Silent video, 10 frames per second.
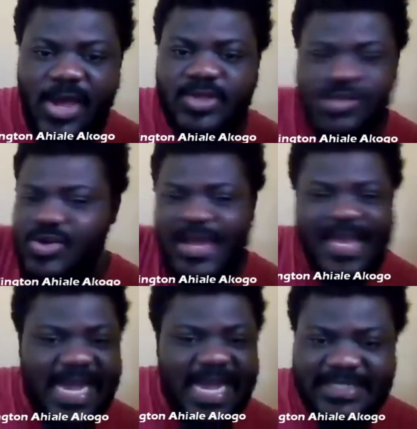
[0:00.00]
So your
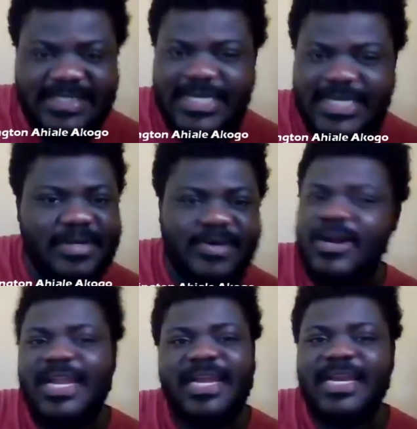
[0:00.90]
AI system did not
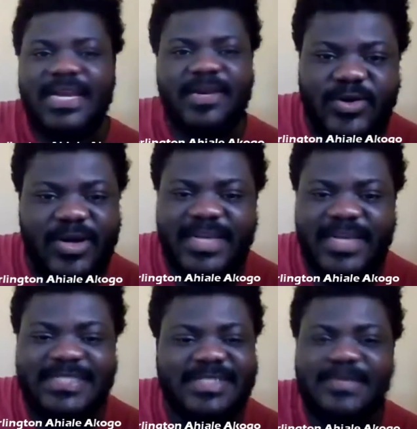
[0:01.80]
learn the difference
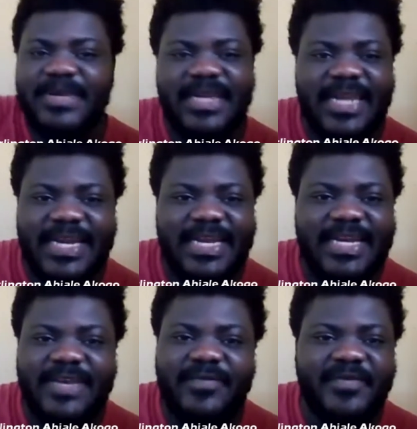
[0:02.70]
between cats and dog. It
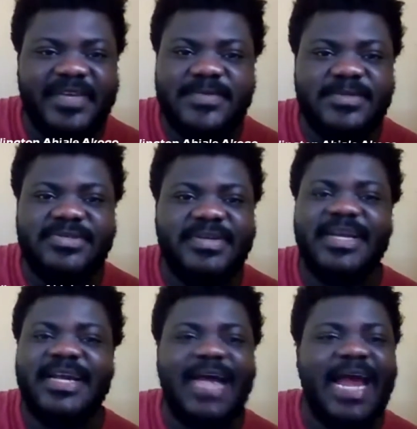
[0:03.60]
simply learned the
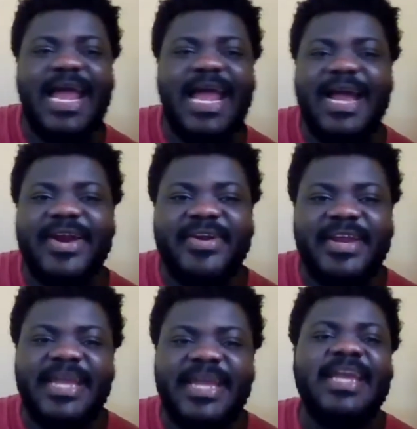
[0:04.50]
difference between color
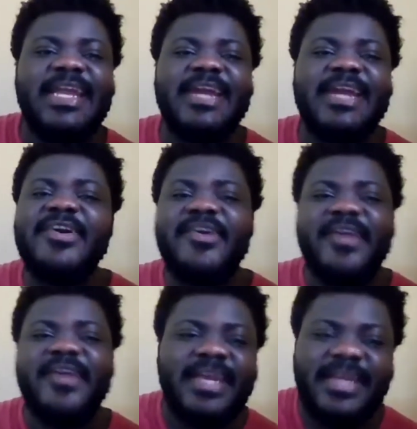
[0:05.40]
green and then
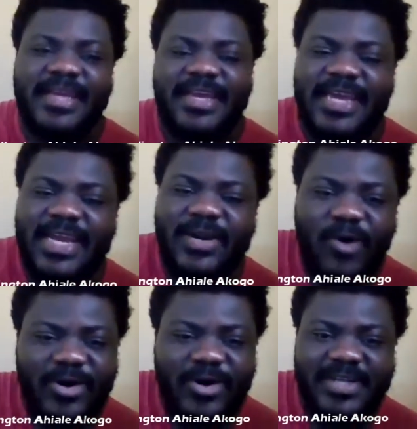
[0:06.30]
gray in
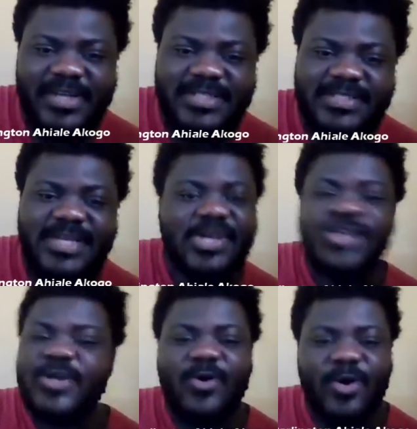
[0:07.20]
concrete.
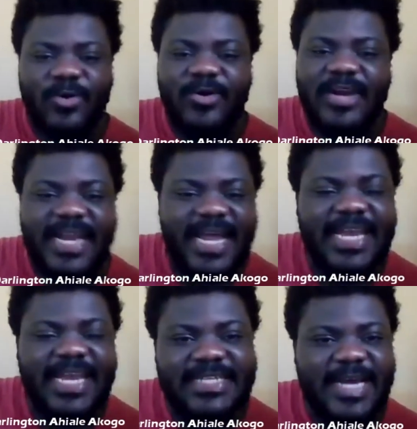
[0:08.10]
Okay. So it concluded that
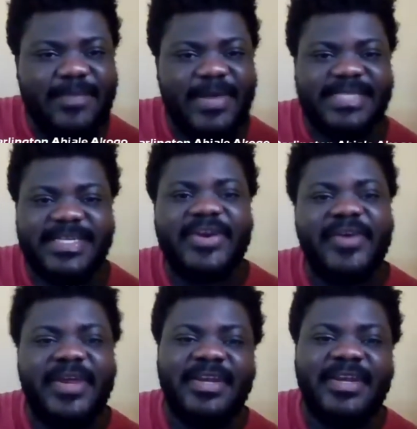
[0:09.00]
anytime I see
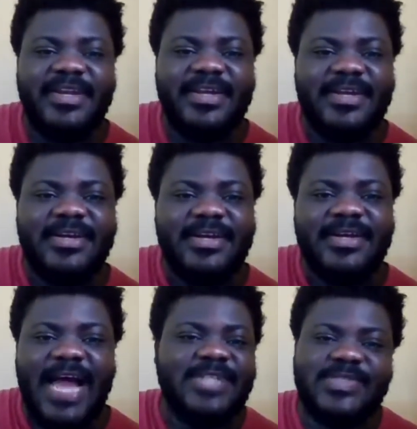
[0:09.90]
green, I should
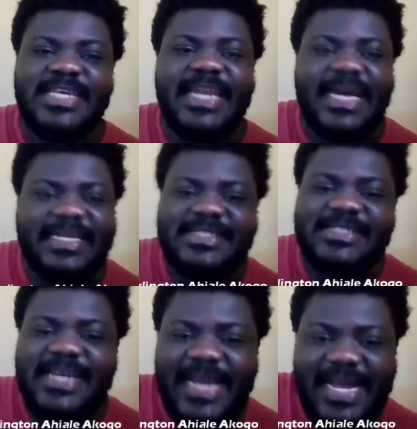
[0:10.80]
say that's
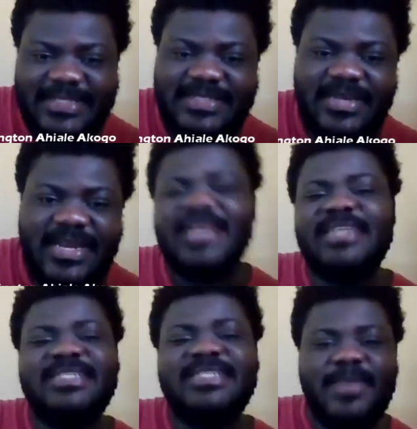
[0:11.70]
cat. And
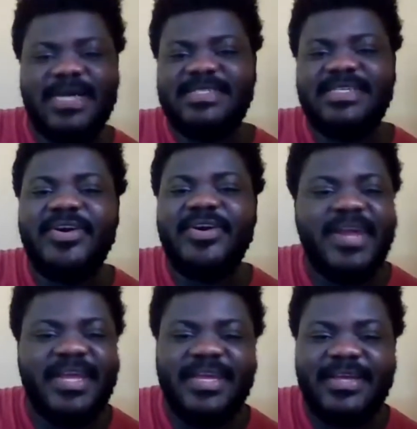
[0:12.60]
anytime I see
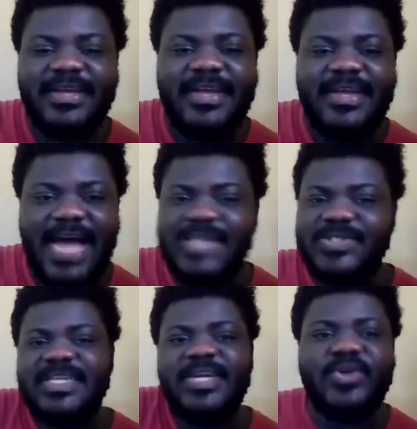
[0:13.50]
gray, I should
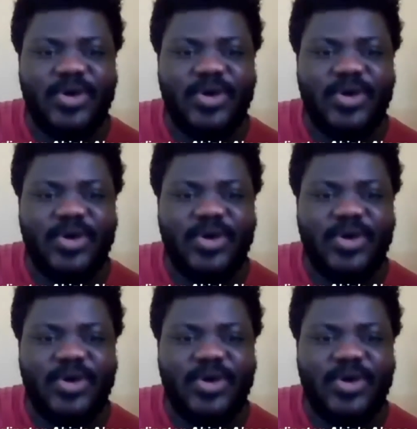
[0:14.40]
say dog.